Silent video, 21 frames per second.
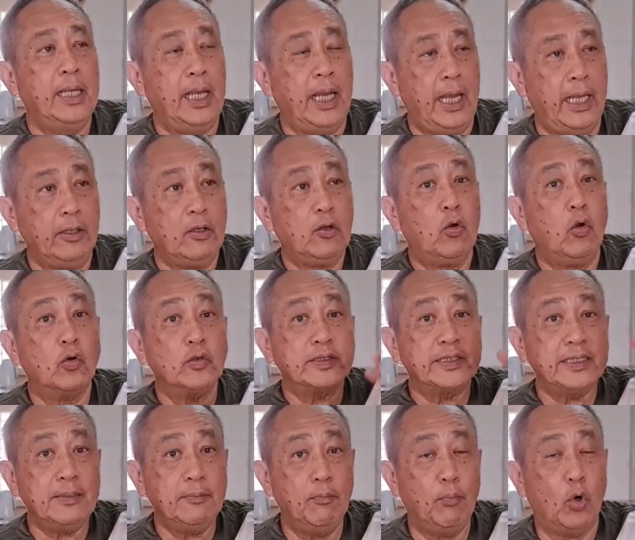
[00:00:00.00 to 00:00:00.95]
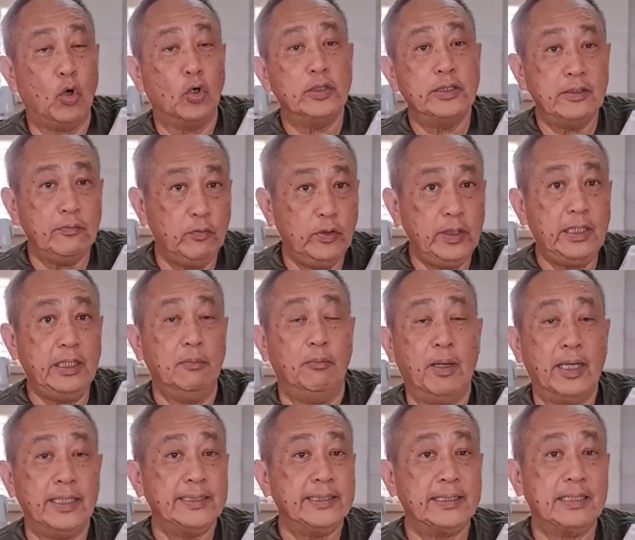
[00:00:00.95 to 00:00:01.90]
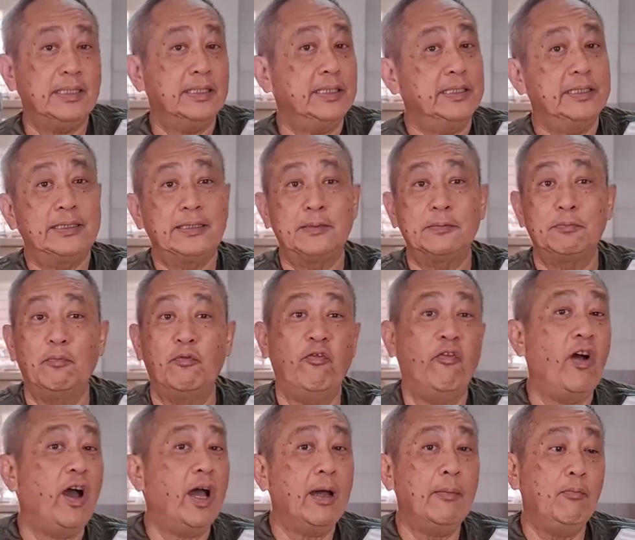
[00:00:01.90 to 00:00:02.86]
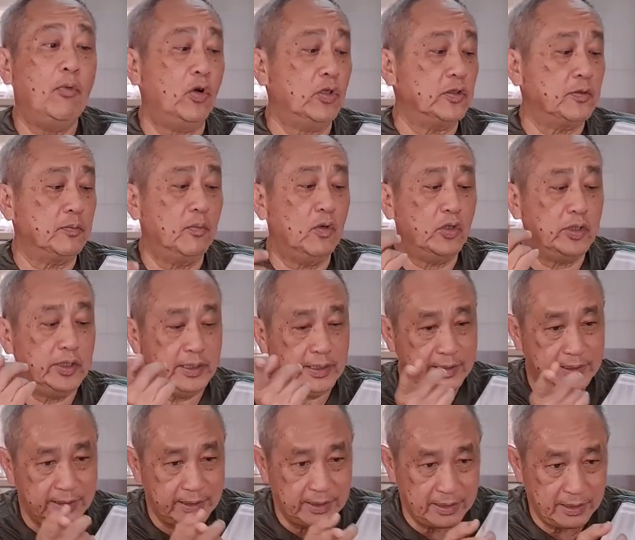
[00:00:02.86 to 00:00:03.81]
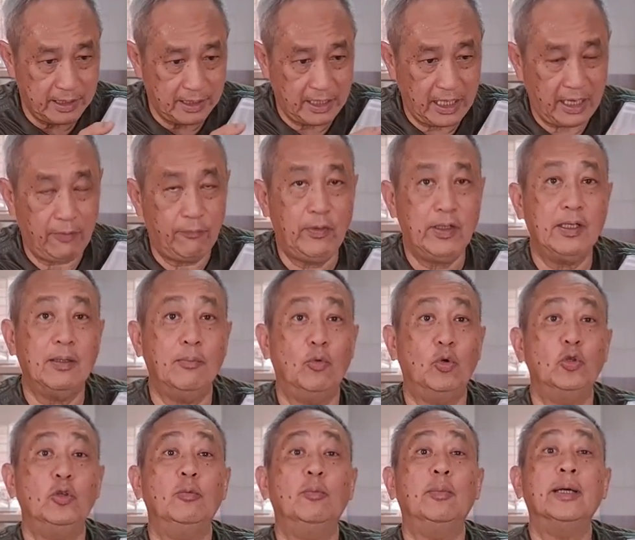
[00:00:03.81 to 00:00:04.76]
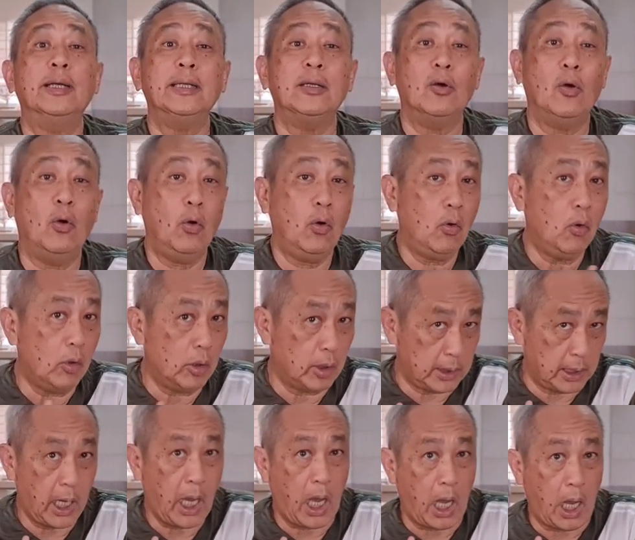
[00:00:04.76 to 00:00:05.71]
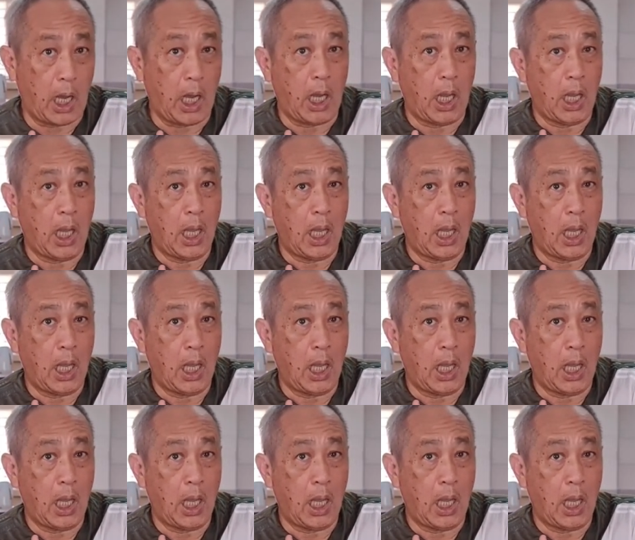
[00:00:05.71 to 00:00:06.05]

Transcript: And crossing border with the bicycle is far much more easier than having a motorbike or a car.